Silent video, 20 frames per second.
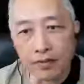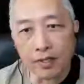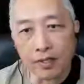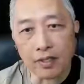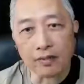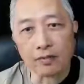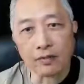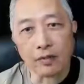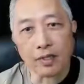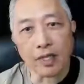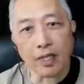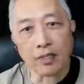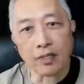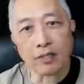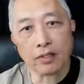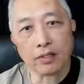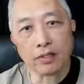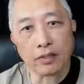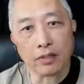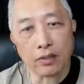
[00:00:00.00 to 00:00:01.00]
when I used
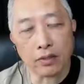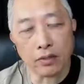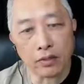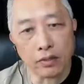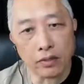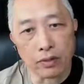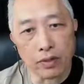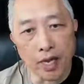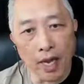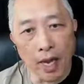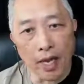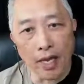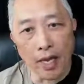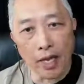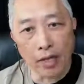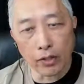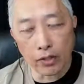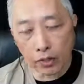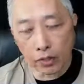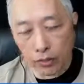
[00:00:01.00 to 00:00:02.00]
to do high
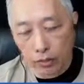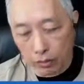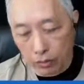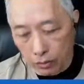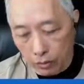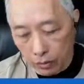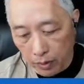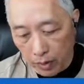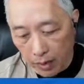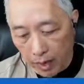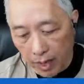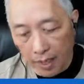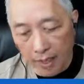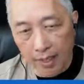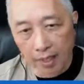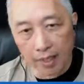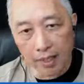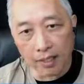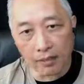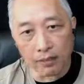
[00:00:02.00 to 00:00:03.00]
altitude
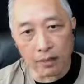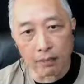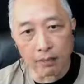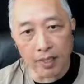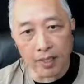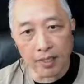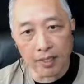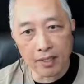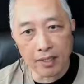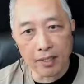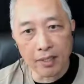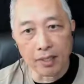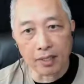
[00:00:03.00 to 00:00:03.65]
hiking with my son.